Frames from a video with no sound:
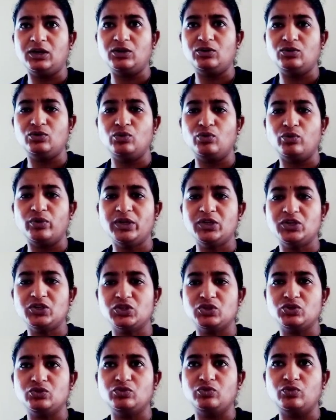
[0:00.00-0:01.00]
to
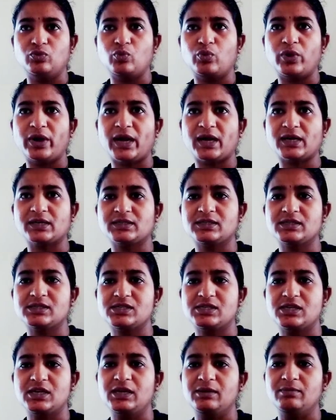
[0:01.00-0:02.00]
reach to Y-Axis
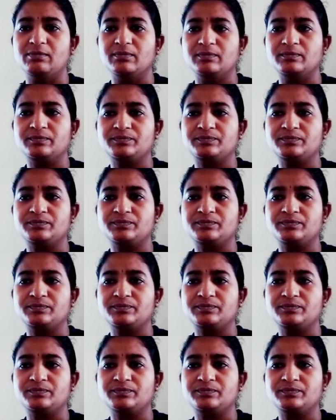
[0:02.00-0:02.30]
team.